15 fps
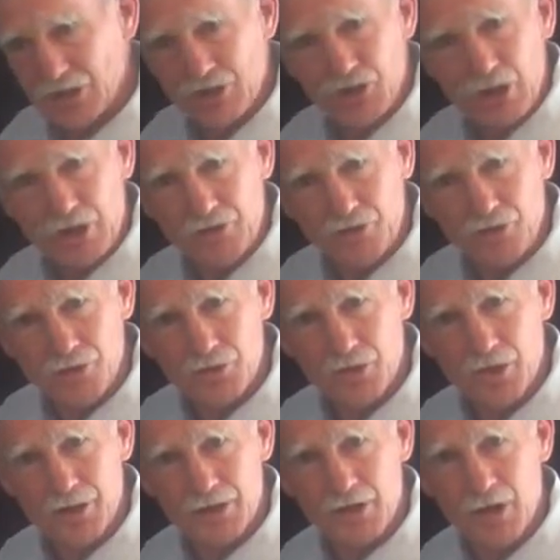the gestures
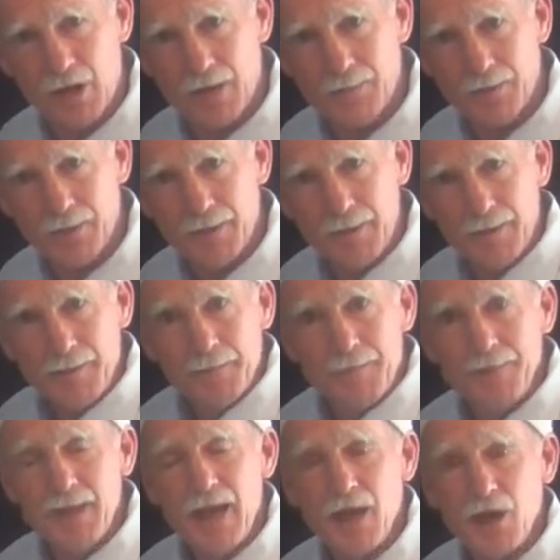on the top.
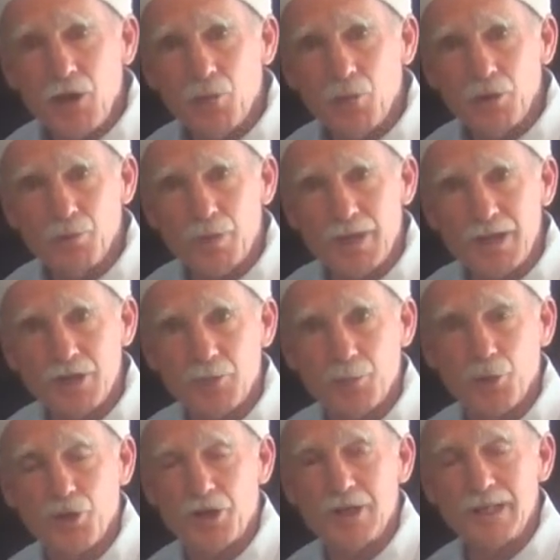Now we're ready to
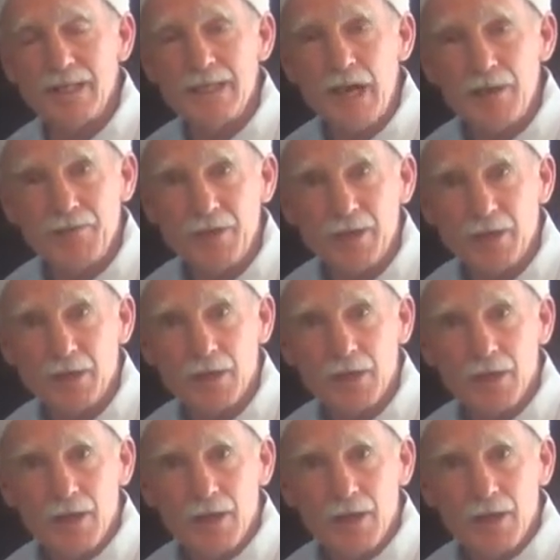put it in the oven